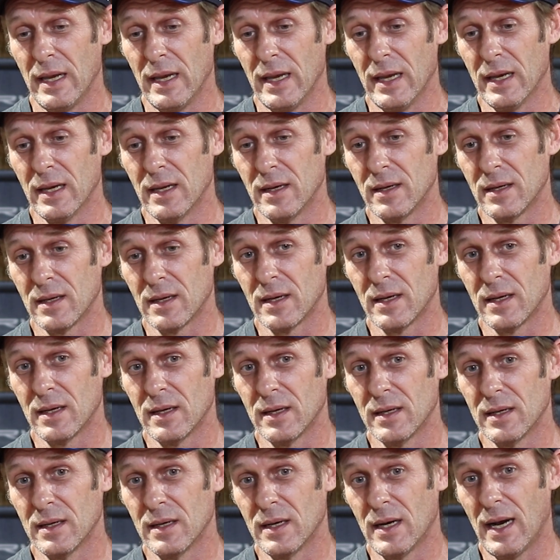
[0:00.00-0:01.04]
And
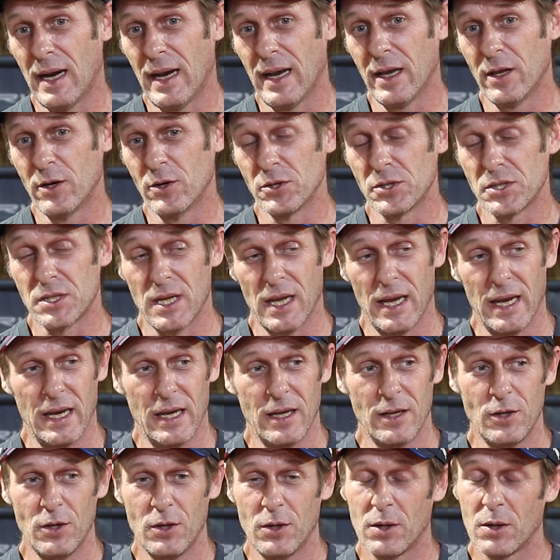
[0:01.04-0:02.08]
I
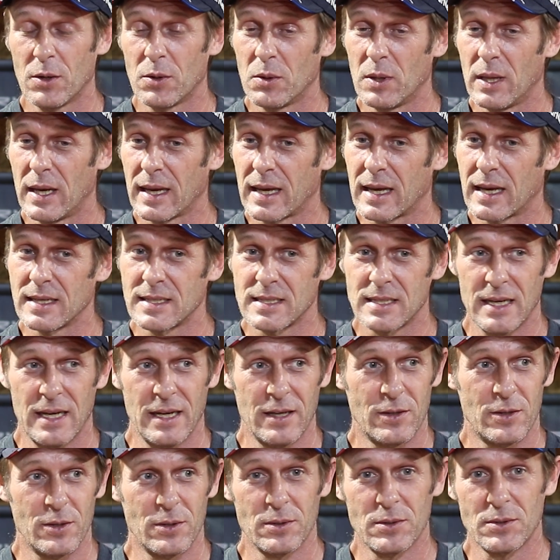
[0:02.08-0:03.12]
understand, you know, like I
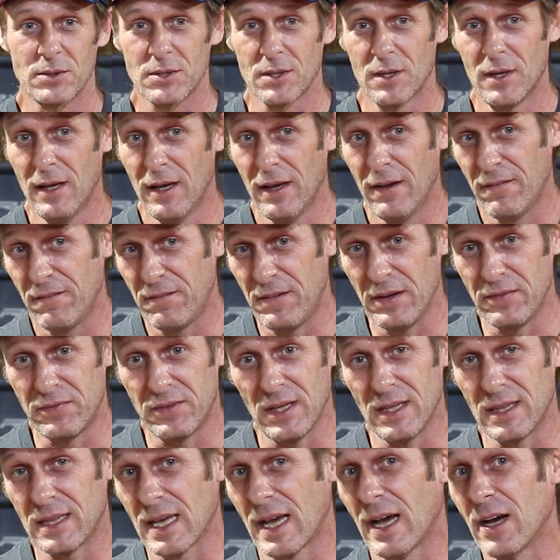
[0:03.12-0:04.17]
said, there's
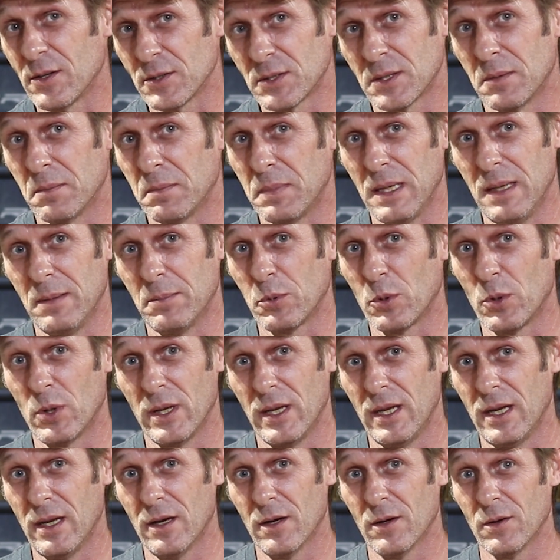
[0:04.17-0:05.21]
50,000 people a
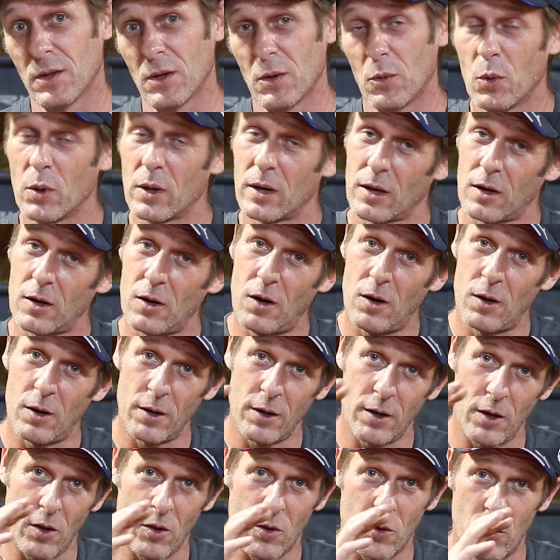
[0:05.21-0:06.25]
year that want a car
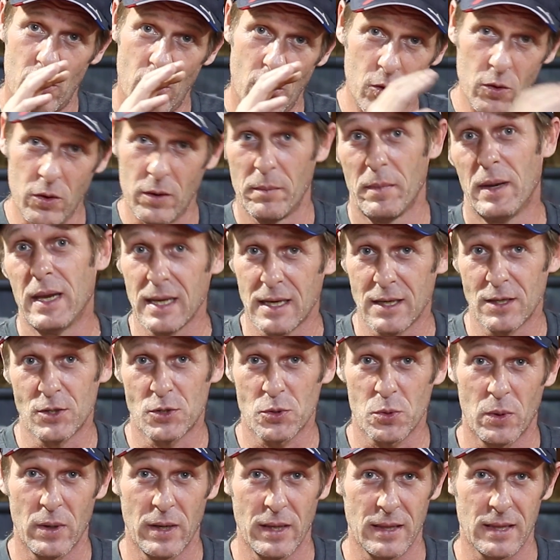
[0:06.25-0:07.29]
y'all are only making
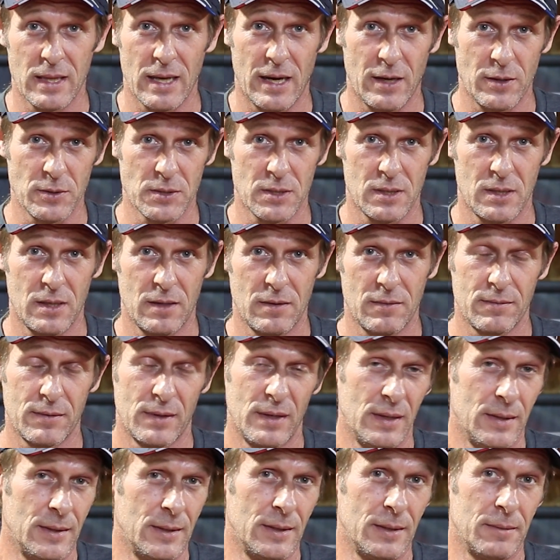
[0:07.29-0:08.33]
20,000 of.
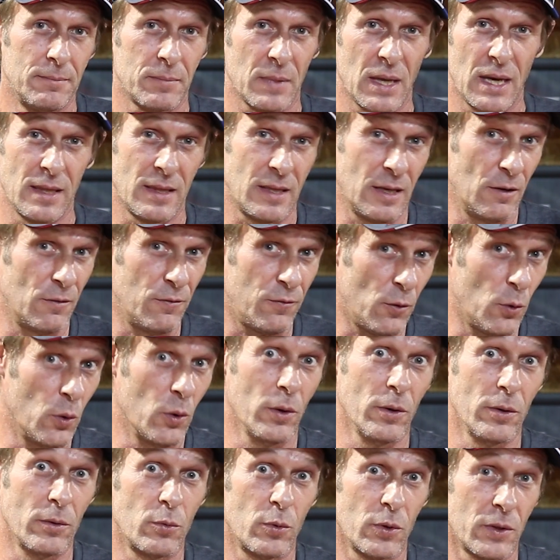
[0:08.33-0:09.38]
I think
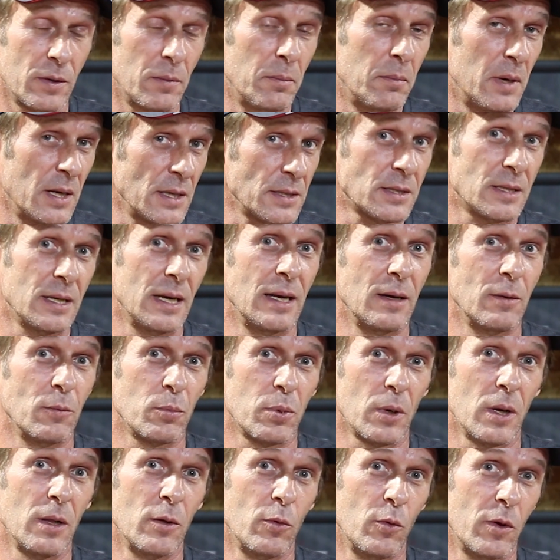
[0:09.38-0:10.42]
Ford with the Mustang
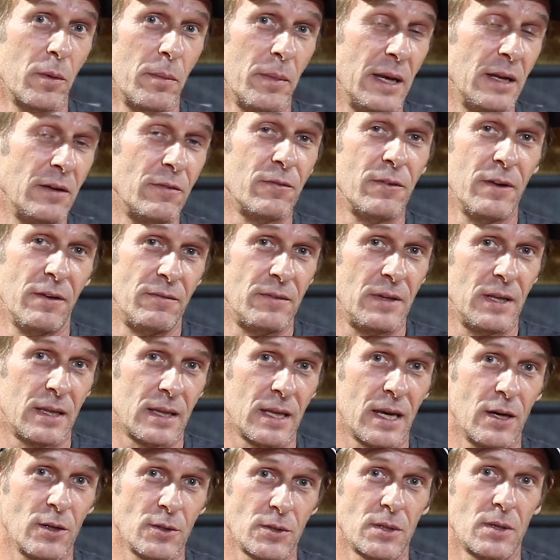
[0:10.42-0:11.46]
probably would have made
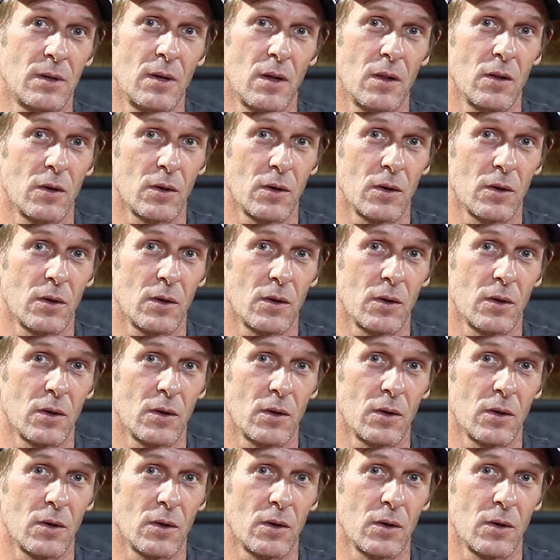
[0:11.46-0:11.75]
50,000